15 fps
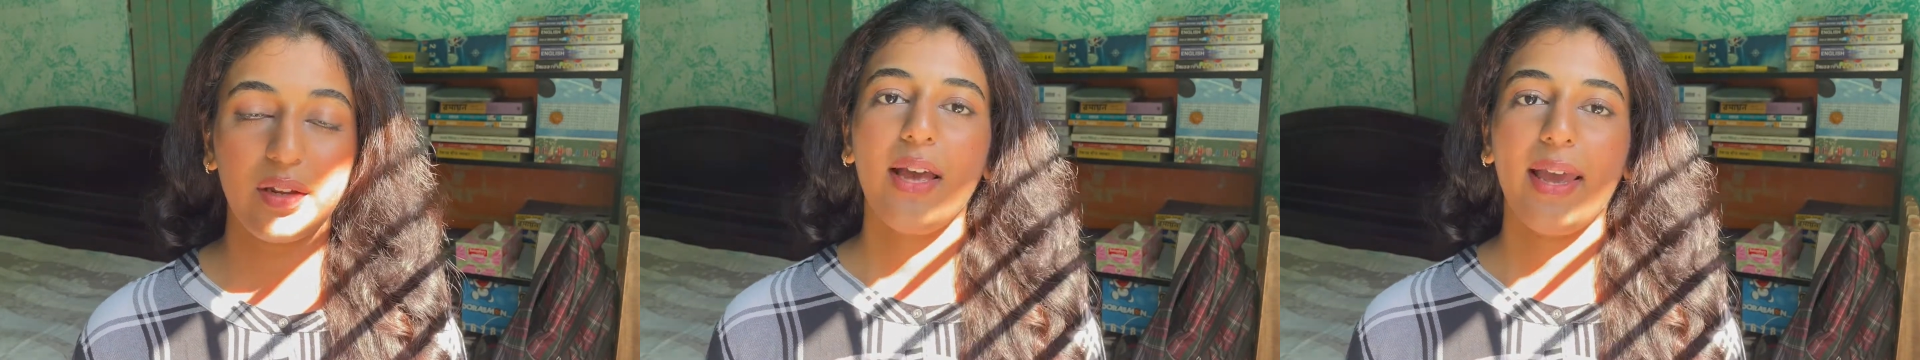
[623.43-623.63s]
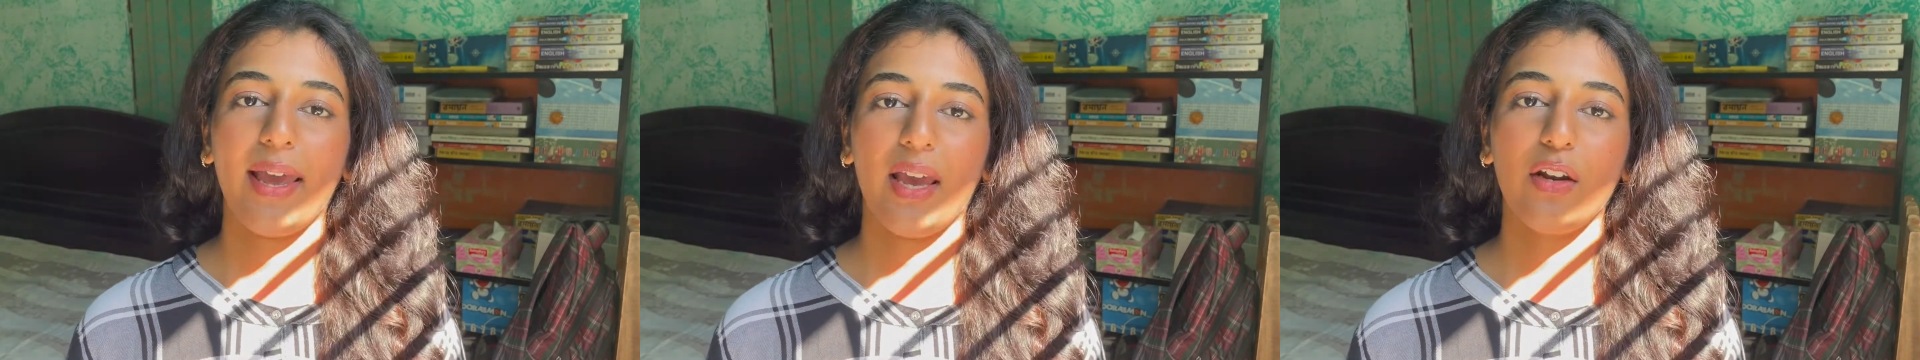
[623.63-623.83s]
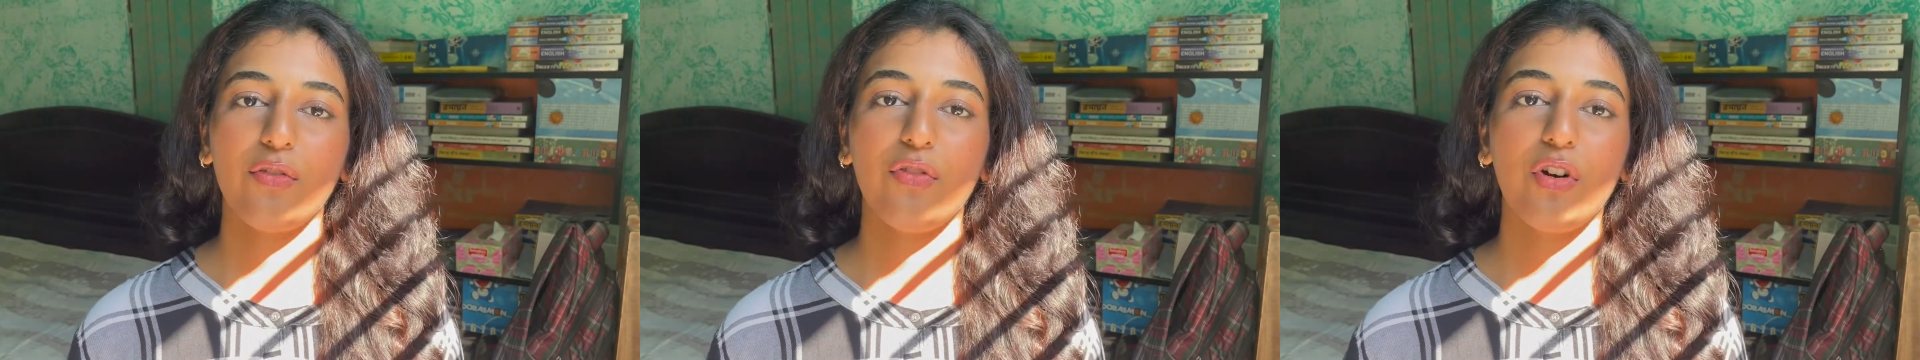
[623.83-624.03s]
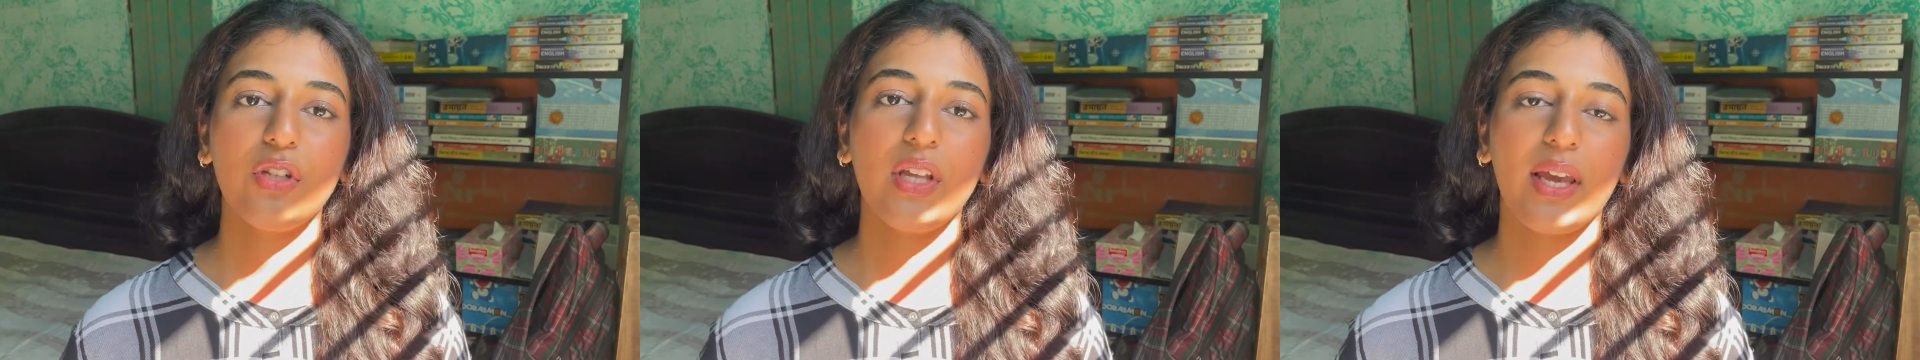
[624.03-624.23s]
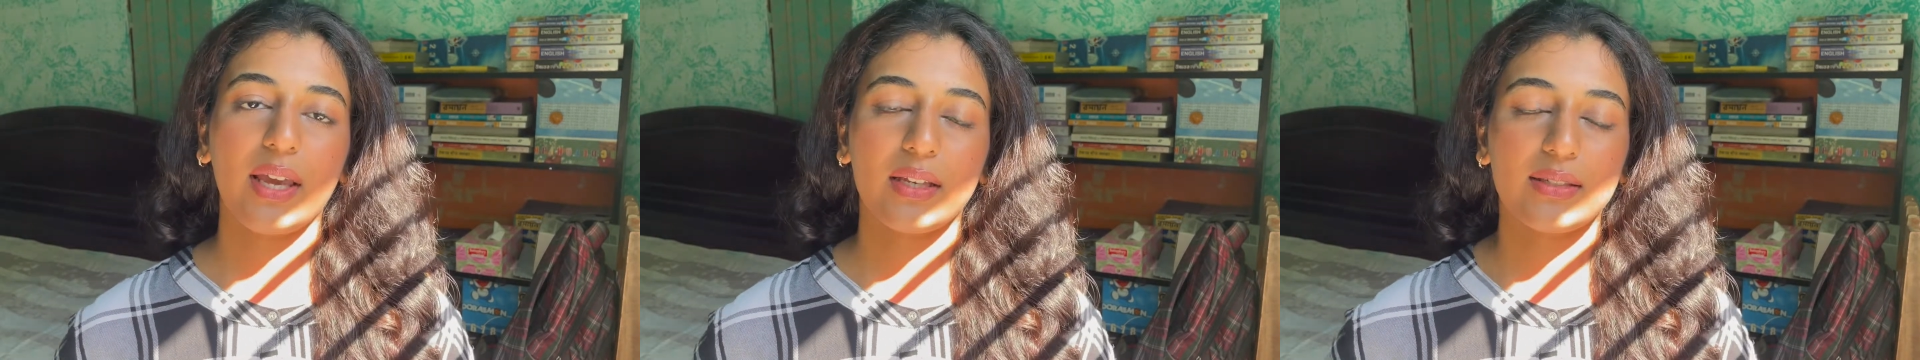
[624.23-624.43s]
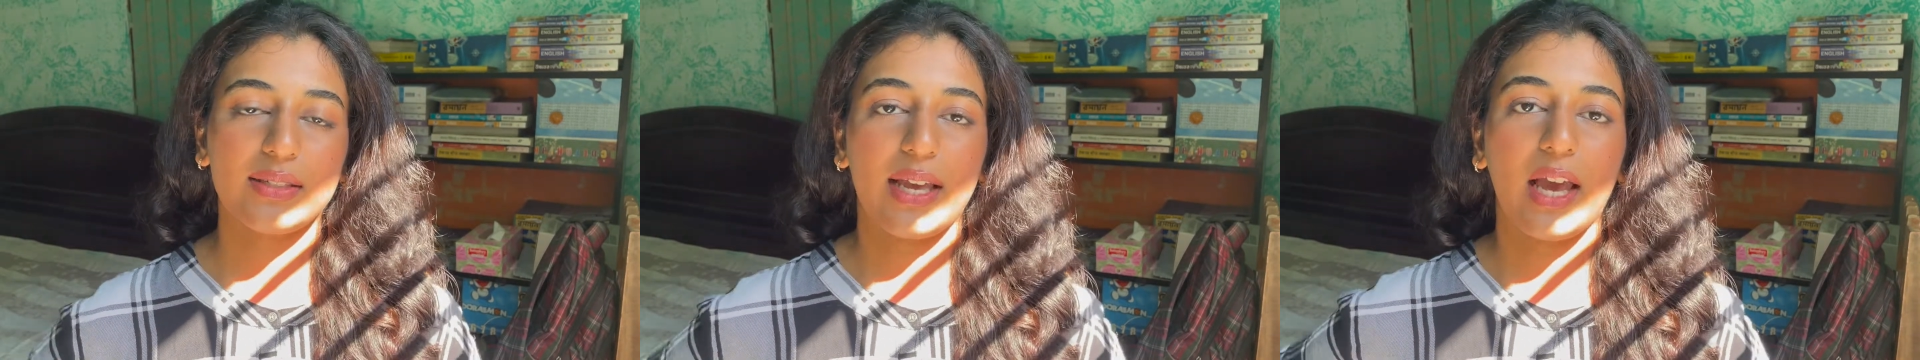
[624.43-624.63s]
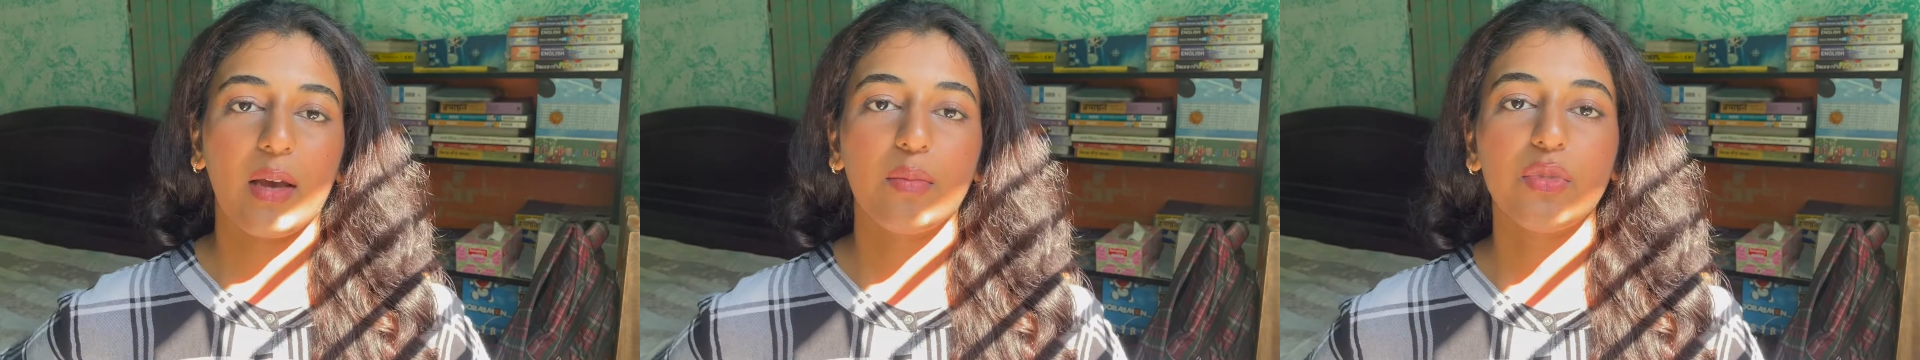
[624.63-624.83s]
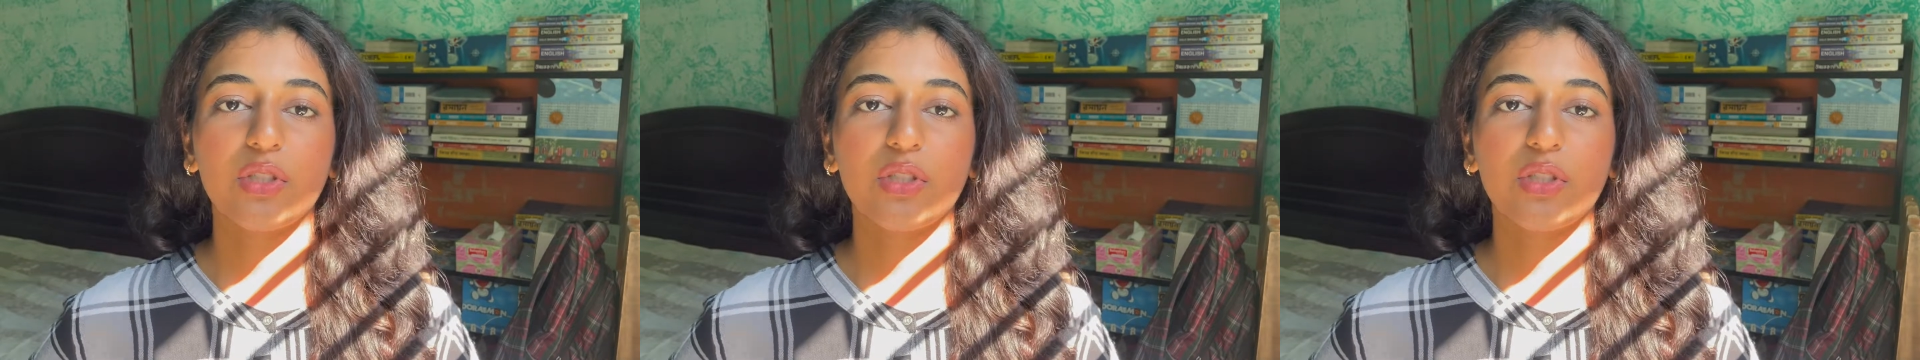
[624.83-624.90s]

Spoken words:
And for the exams,